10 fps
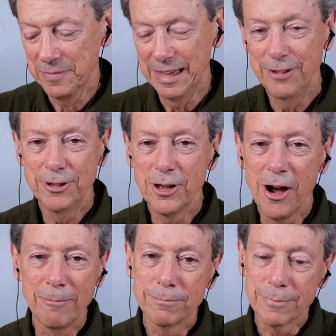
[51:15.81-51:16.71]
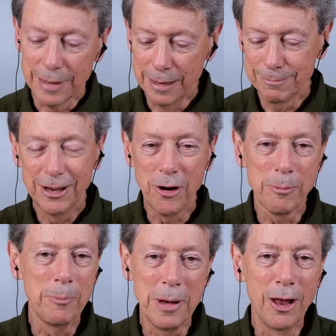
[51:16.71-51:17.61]
even though I'm, I'm, you know, I'm
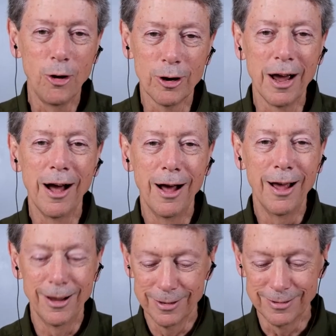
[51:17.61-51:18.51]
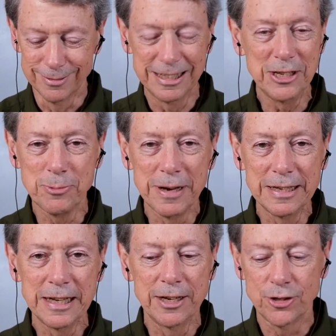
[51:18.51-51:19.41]
a mellow guy, I teach
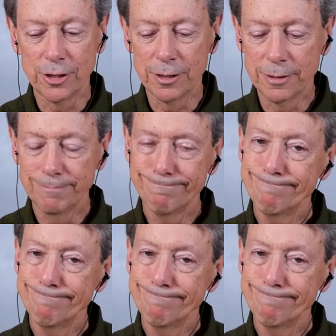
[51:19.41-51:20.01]
meditation.